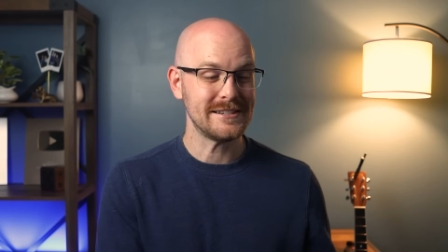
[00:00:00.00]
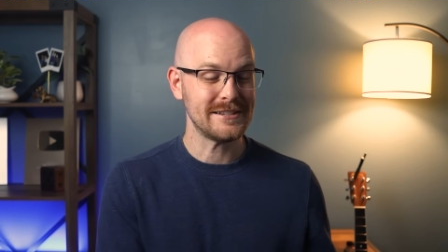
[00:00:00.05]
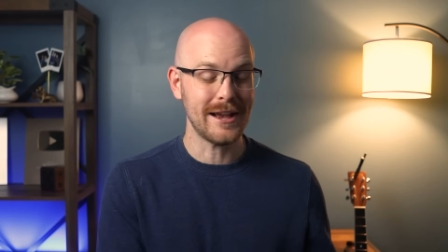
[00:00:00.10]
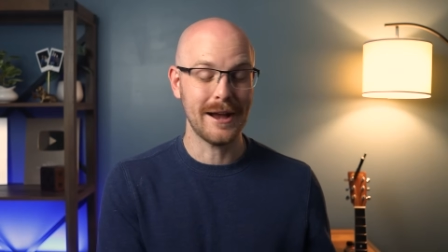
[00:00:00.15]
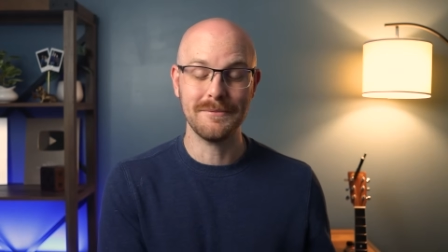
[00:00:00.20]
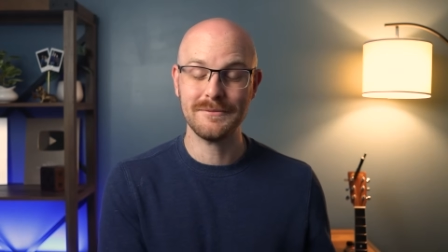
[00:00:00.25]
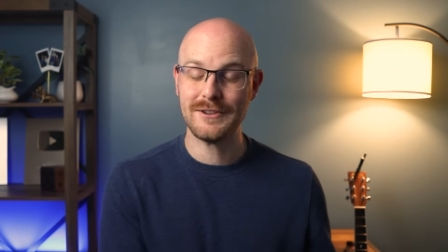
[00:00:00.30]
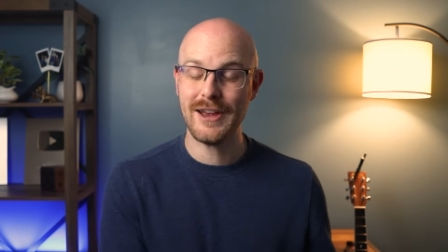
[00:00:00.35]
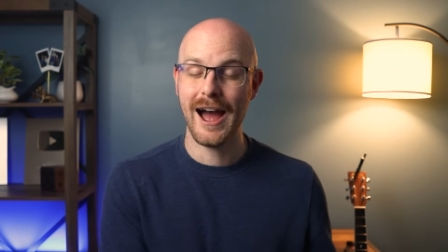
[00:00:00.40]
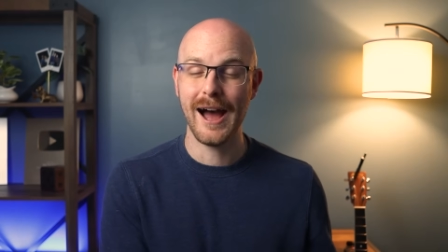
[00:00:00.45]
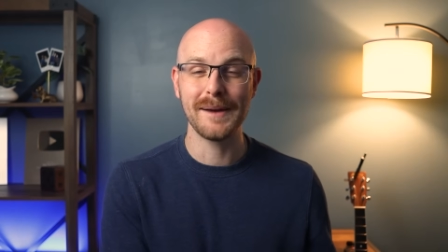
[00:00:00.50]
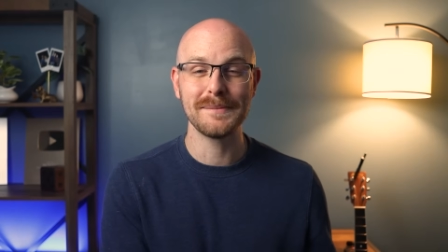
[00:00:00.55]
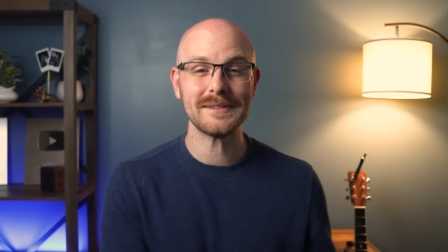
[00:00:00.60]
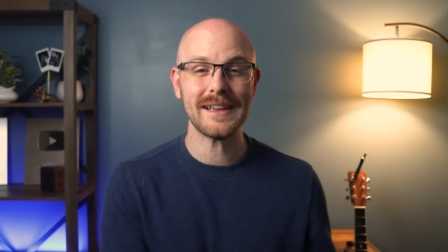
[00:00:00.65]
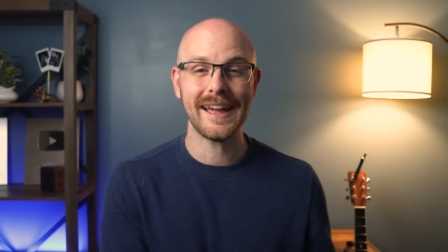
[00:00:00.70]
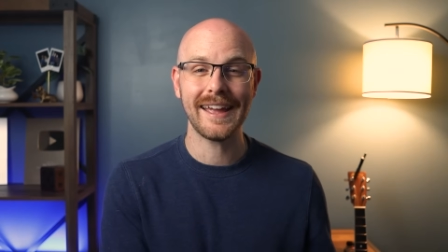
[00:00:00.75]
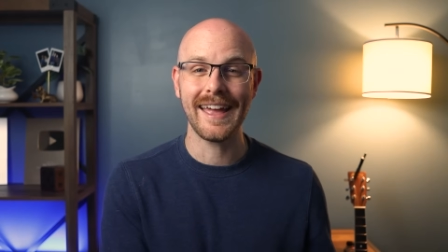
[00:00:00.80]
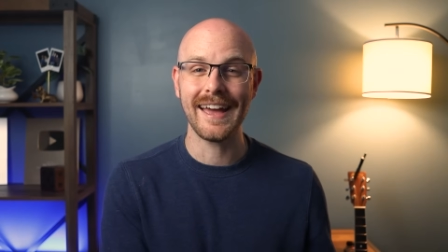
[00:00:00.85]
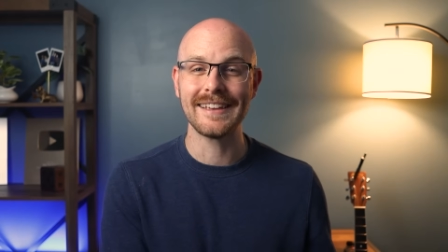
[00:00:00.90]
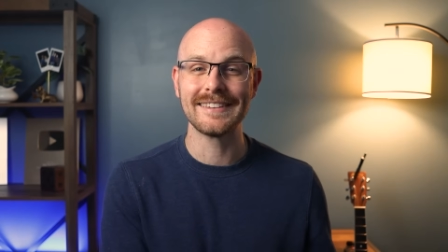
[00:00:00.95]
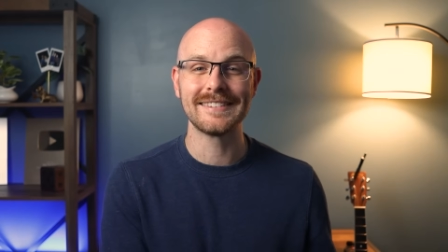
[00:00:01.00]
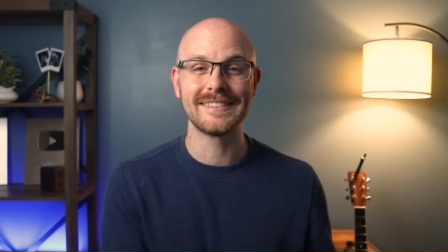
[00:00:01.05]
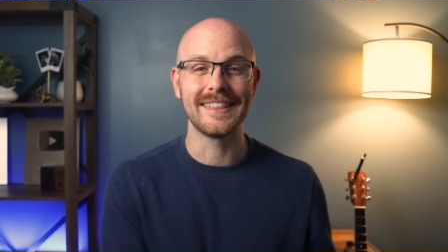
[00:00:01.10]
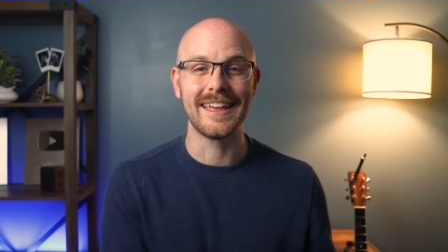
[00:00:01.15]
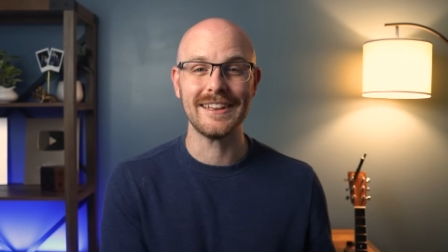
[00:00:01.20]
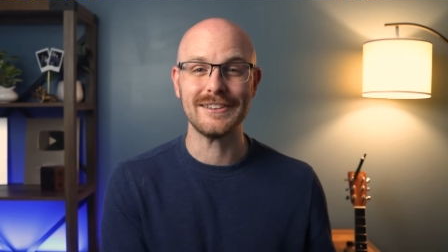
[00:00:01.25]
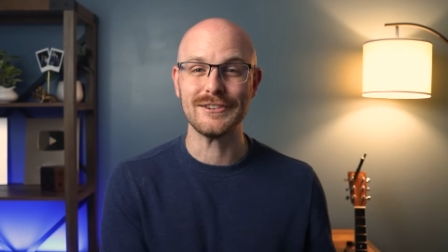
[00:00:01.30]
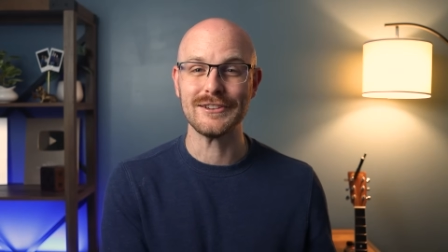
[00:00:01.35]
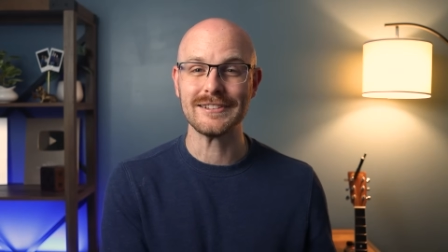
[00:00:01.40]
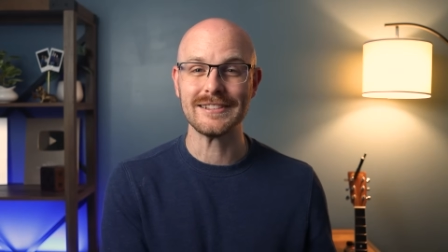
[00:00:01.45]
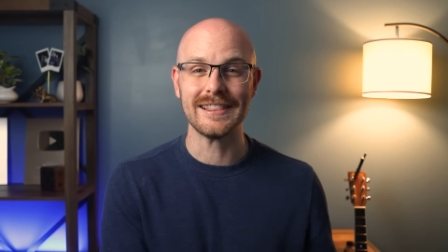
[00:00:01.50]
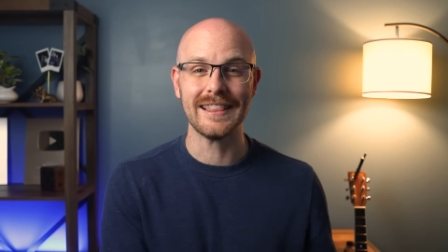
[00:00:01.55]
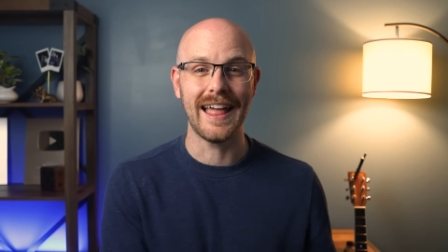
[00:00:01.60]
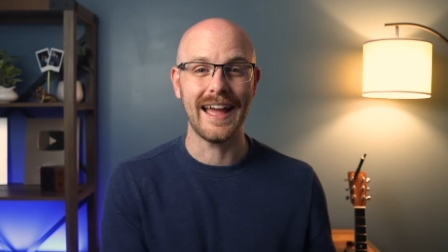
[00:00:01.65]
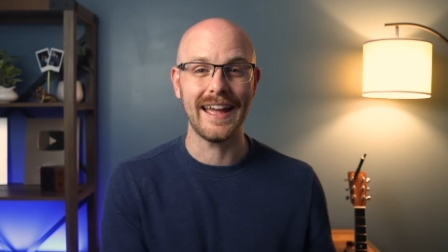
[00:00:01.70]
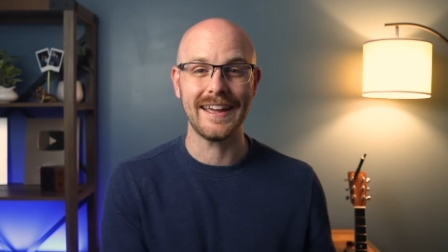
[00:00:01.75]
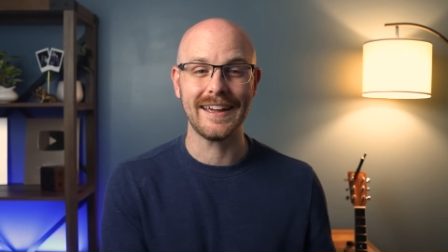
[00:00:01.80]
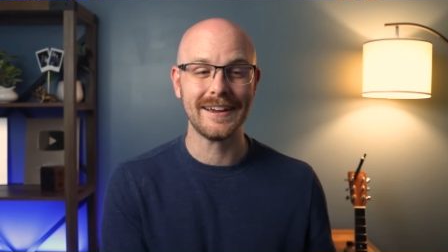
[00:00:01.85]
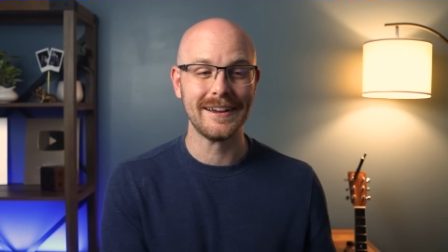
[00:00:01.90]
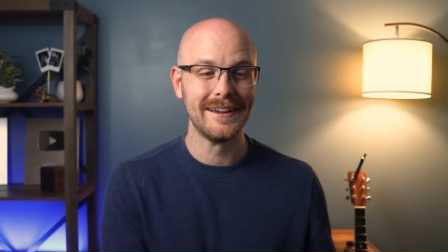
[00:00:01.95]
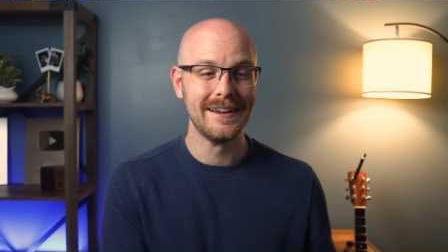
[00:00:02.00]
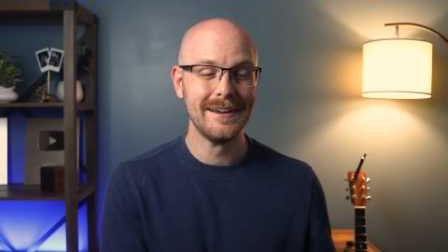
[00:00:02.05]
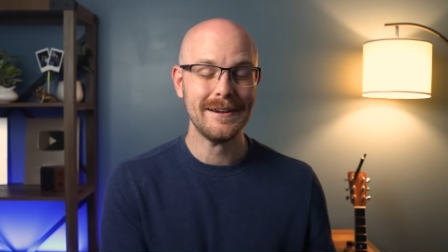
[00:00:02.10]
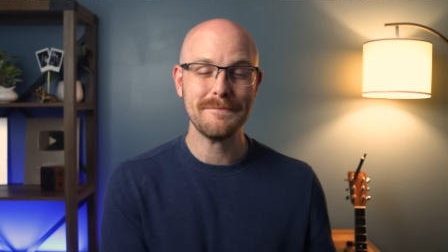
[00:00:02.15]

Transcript: some jobs, I guess, they just like